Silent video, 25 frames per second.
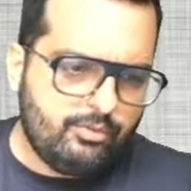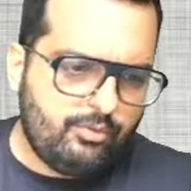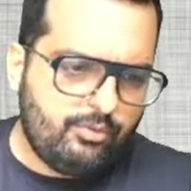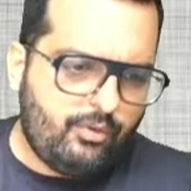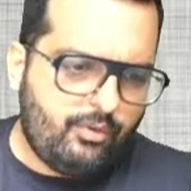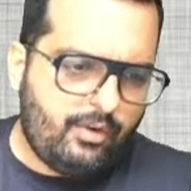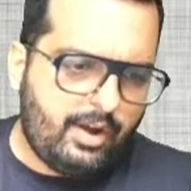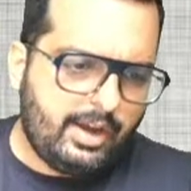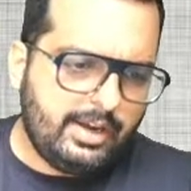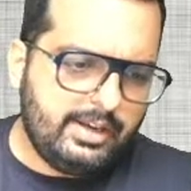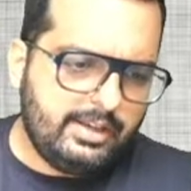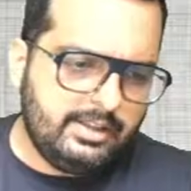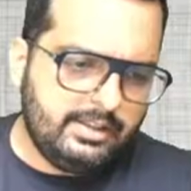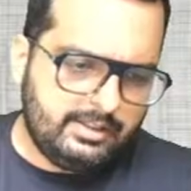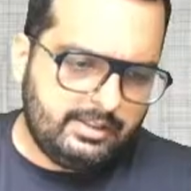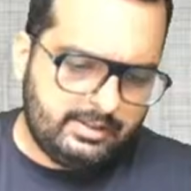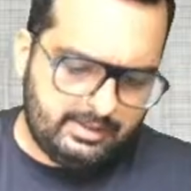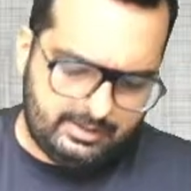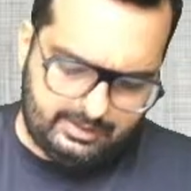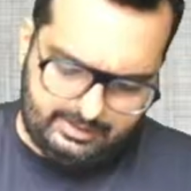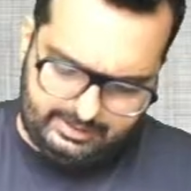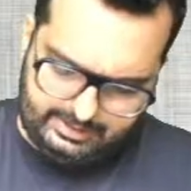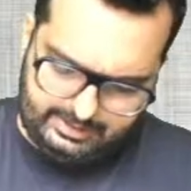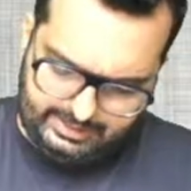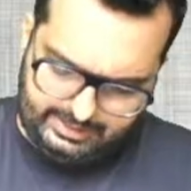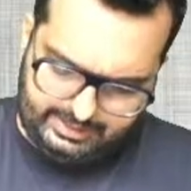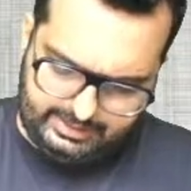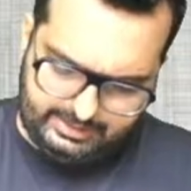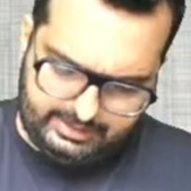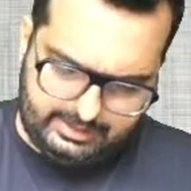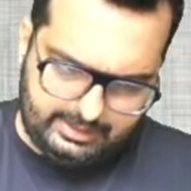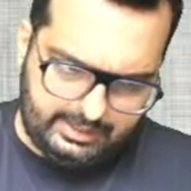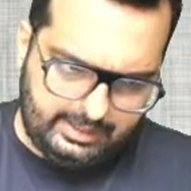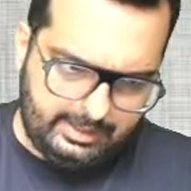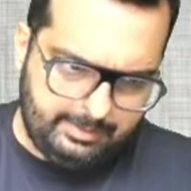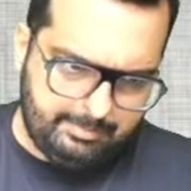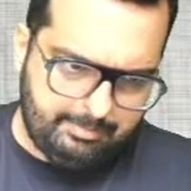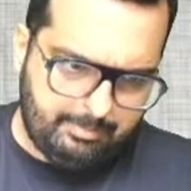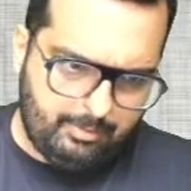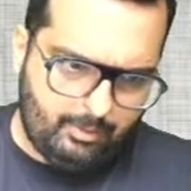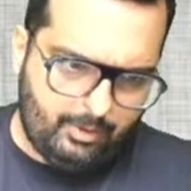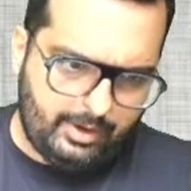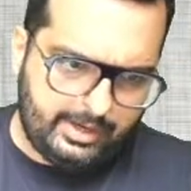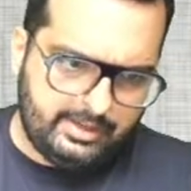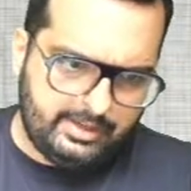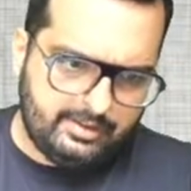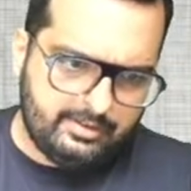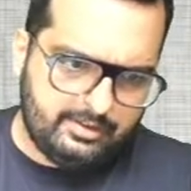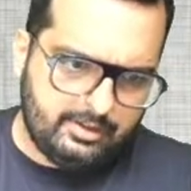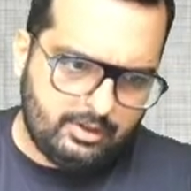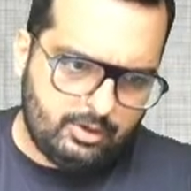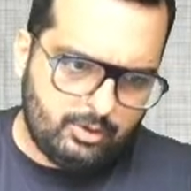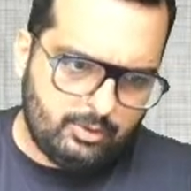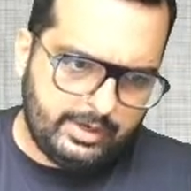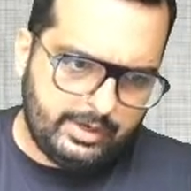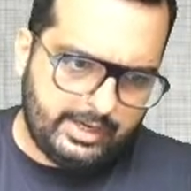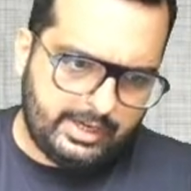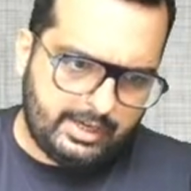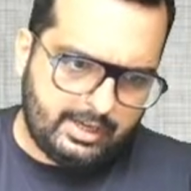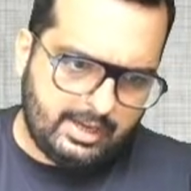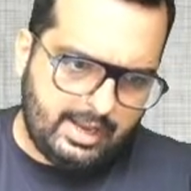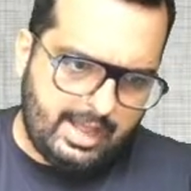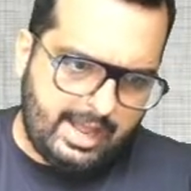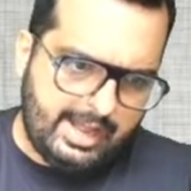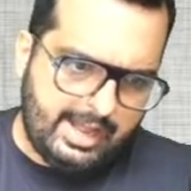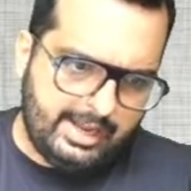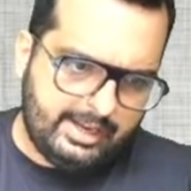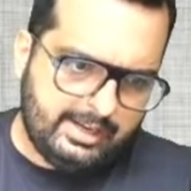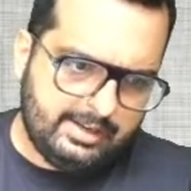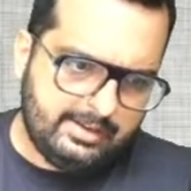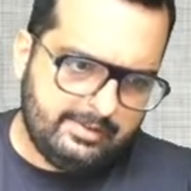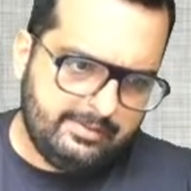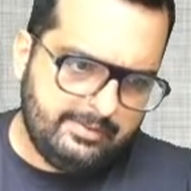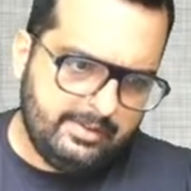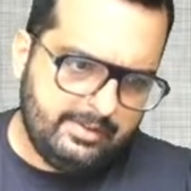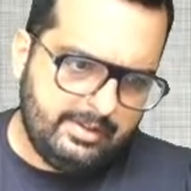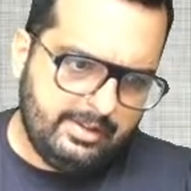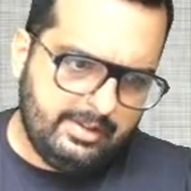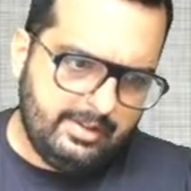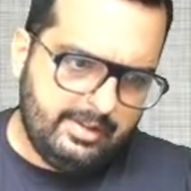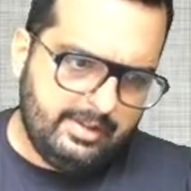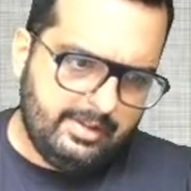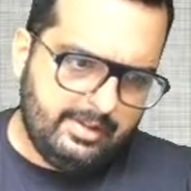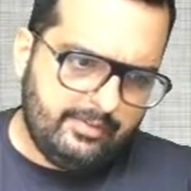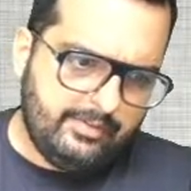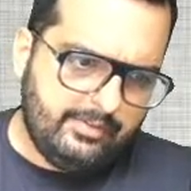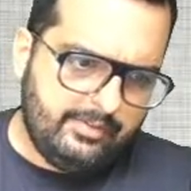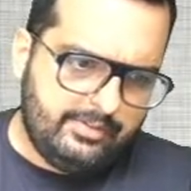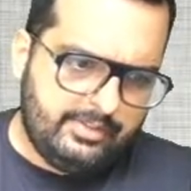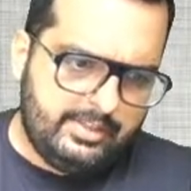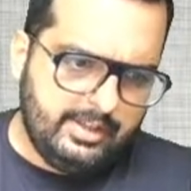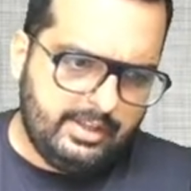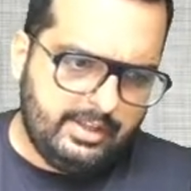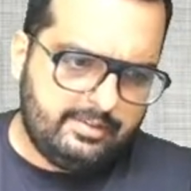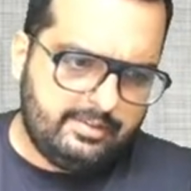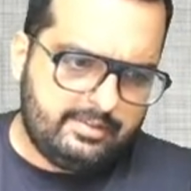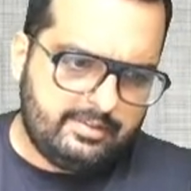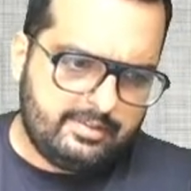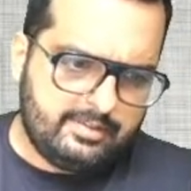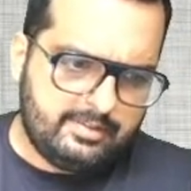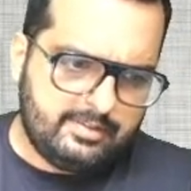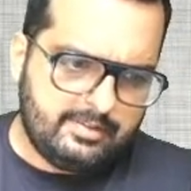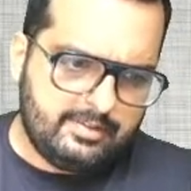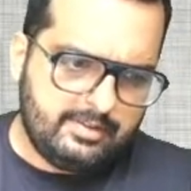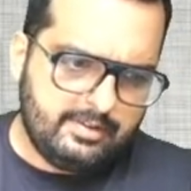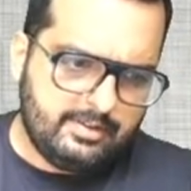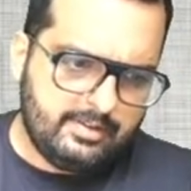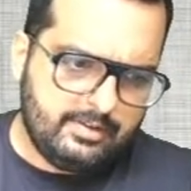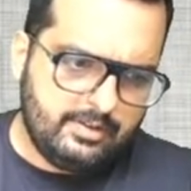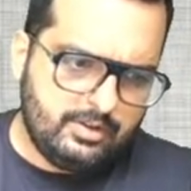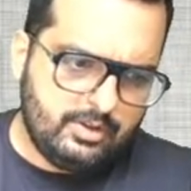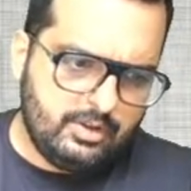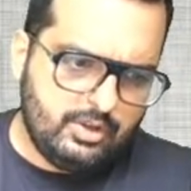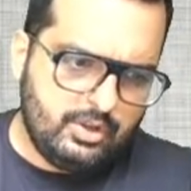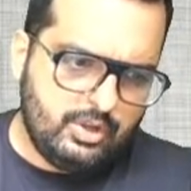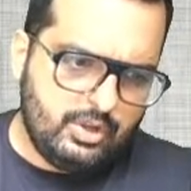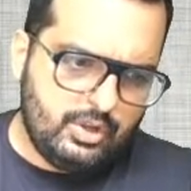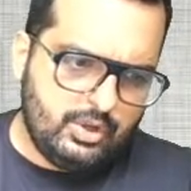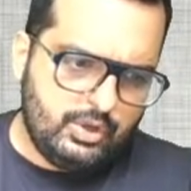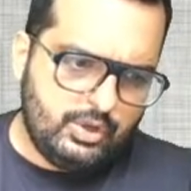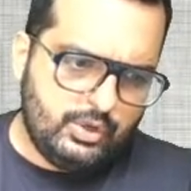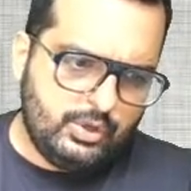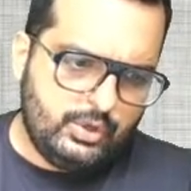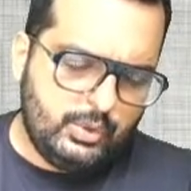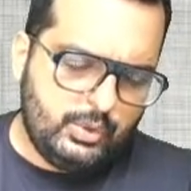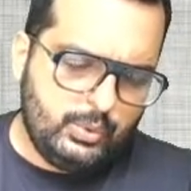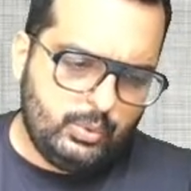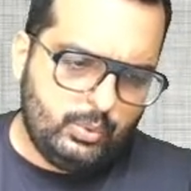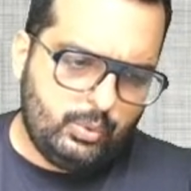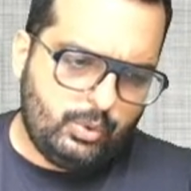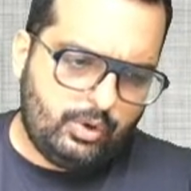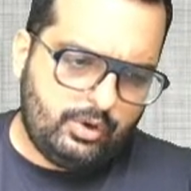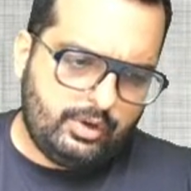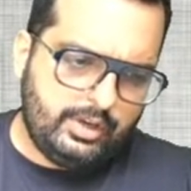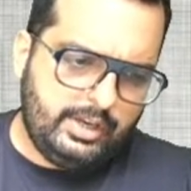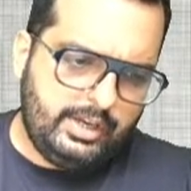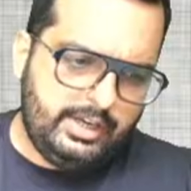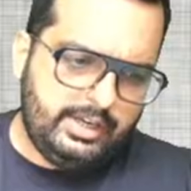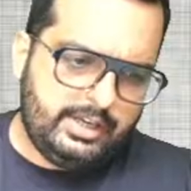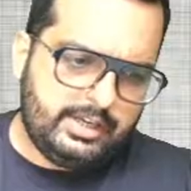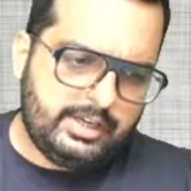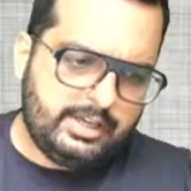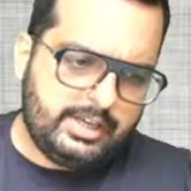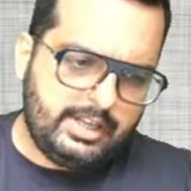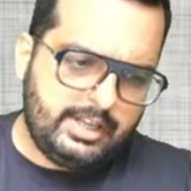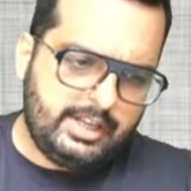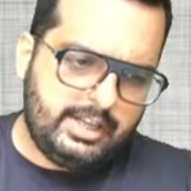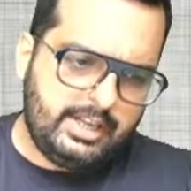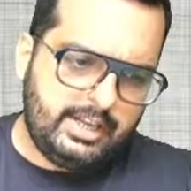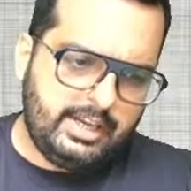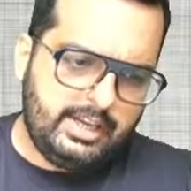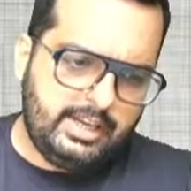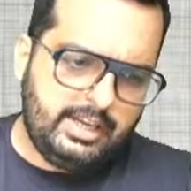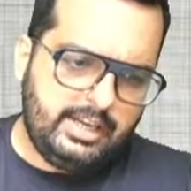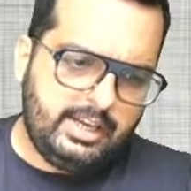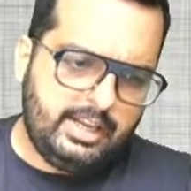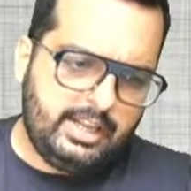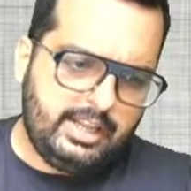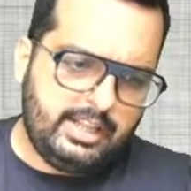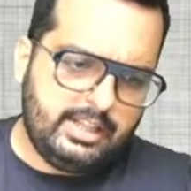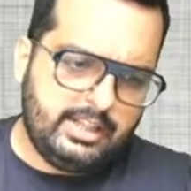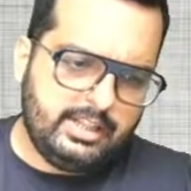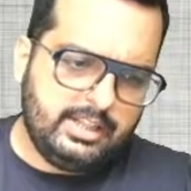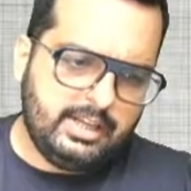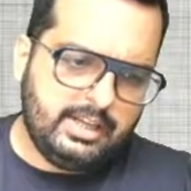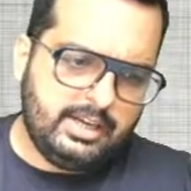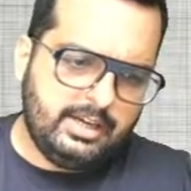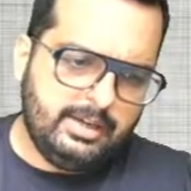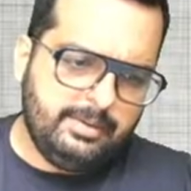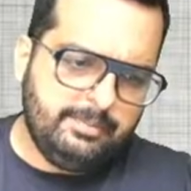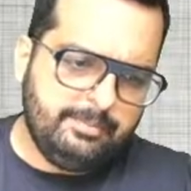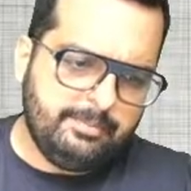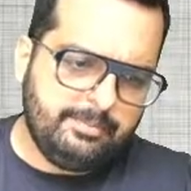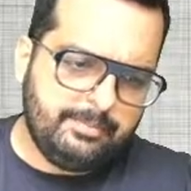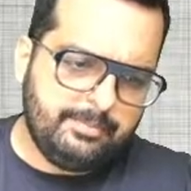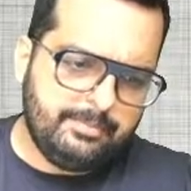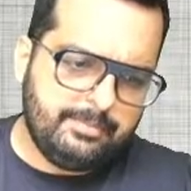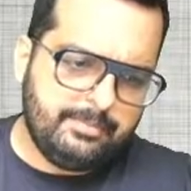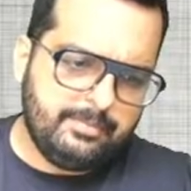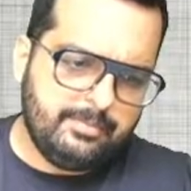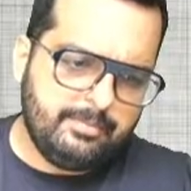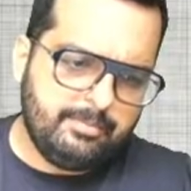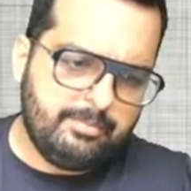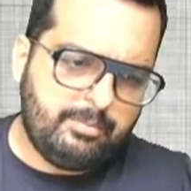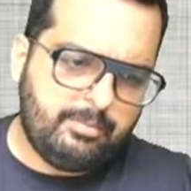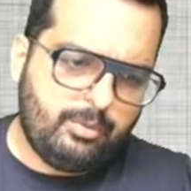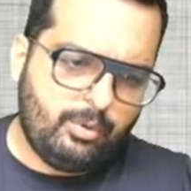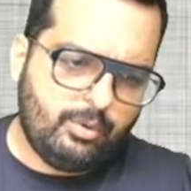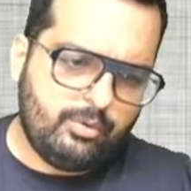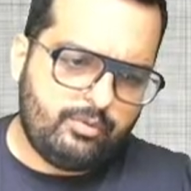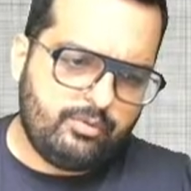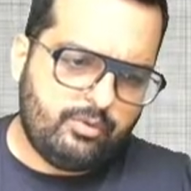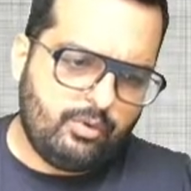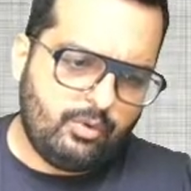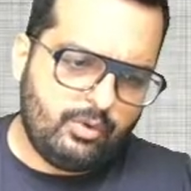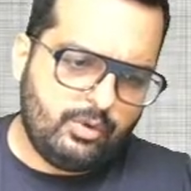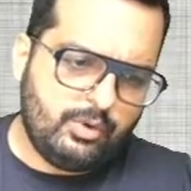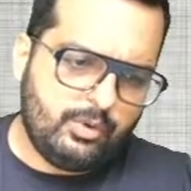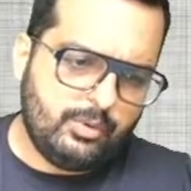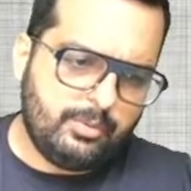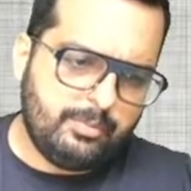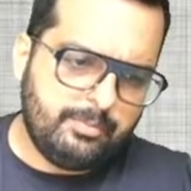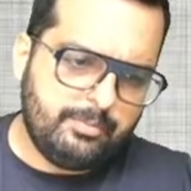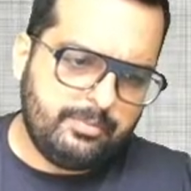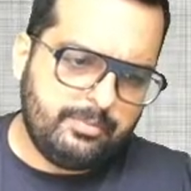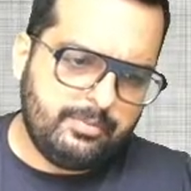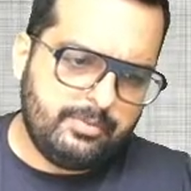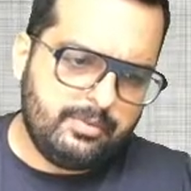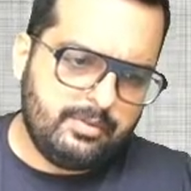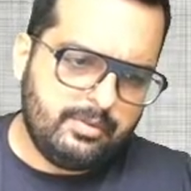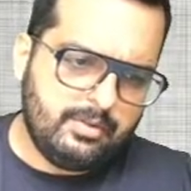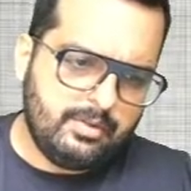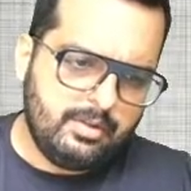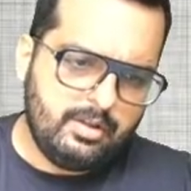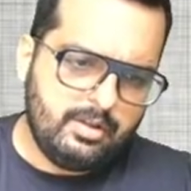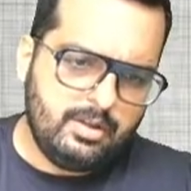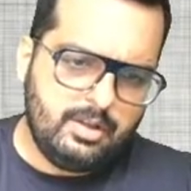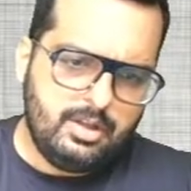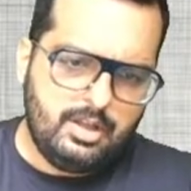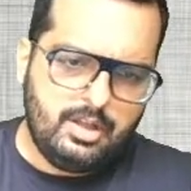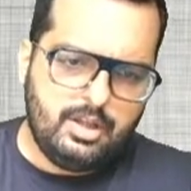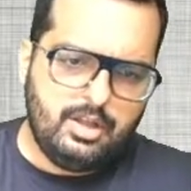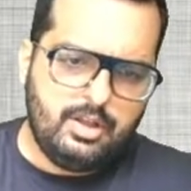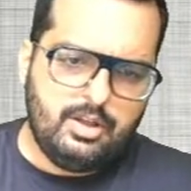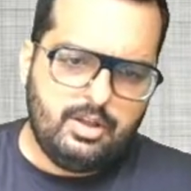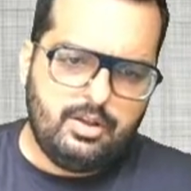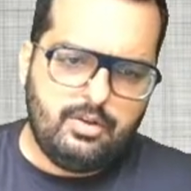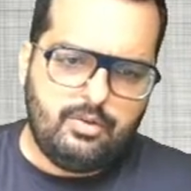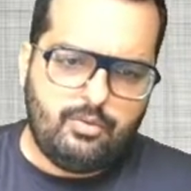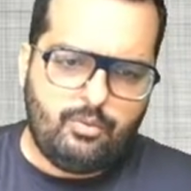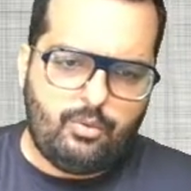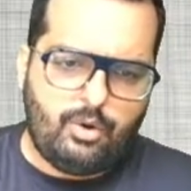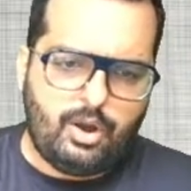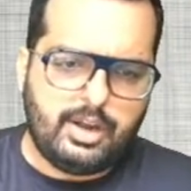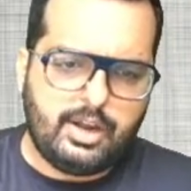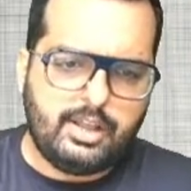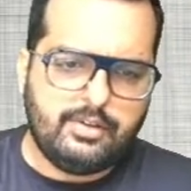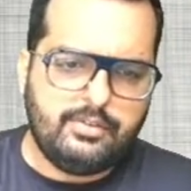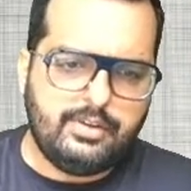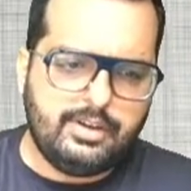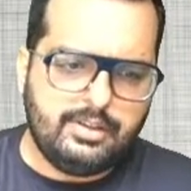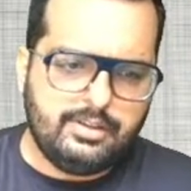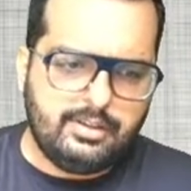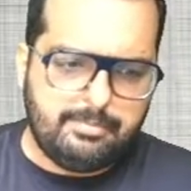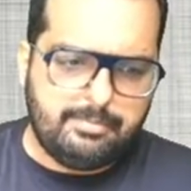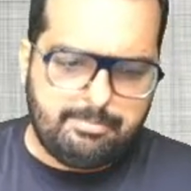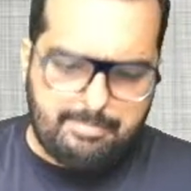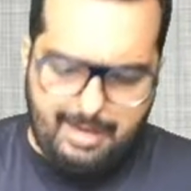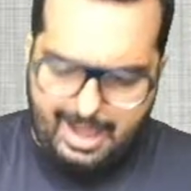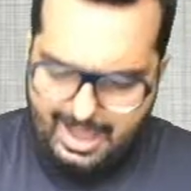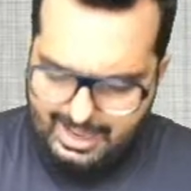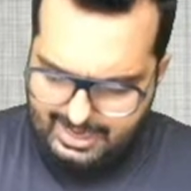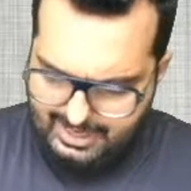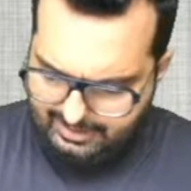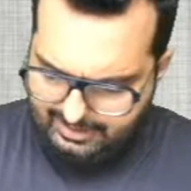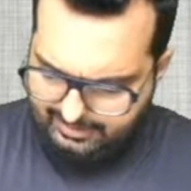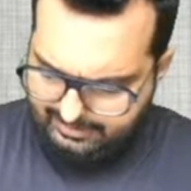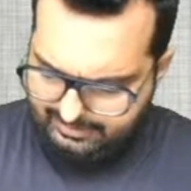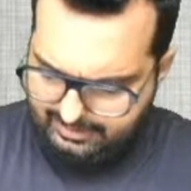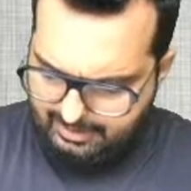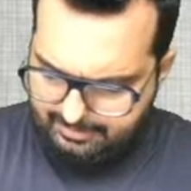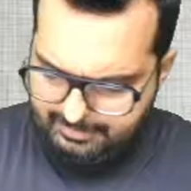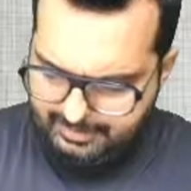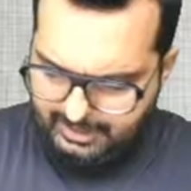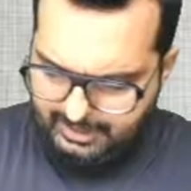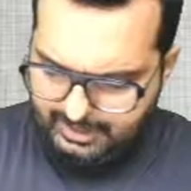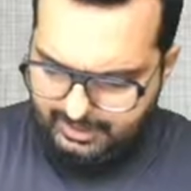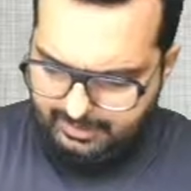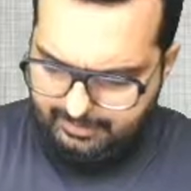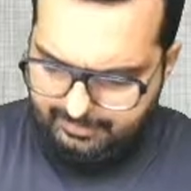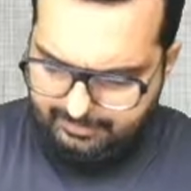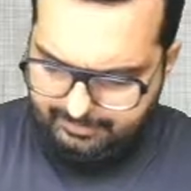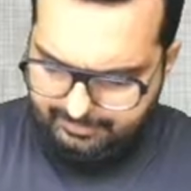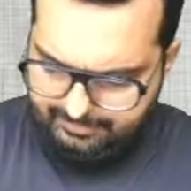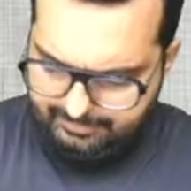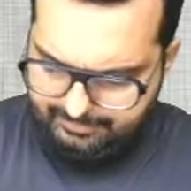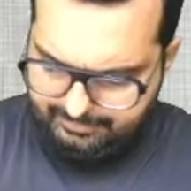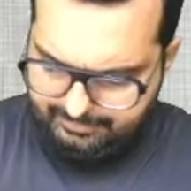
133.08 lakh. This you retain in the portfolio. Whatever is the balance coming in,